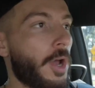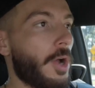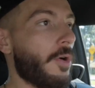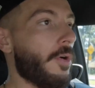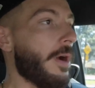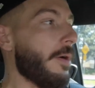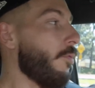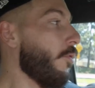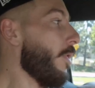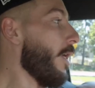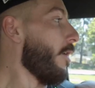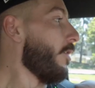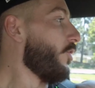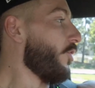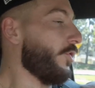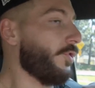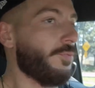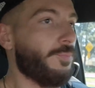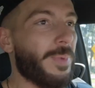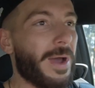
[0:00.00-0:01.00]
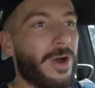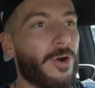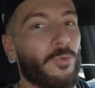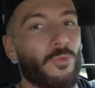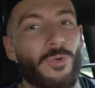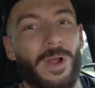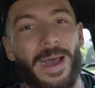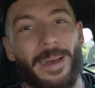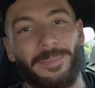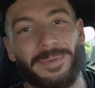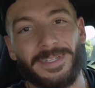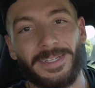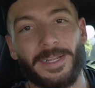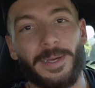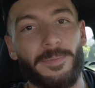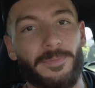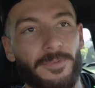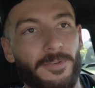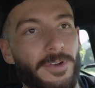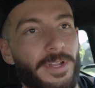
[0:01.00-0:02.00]
All right, well, that just about wraps it
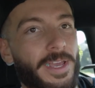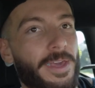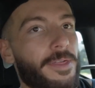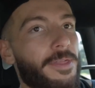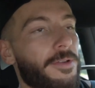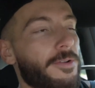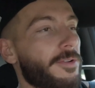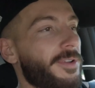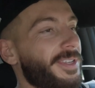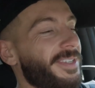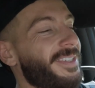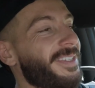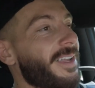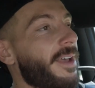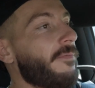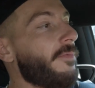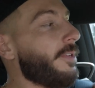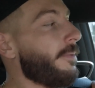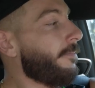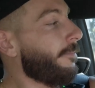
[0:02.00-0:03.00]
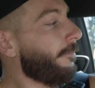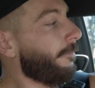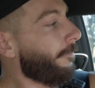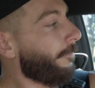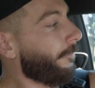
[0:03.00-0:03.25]
up for day 37.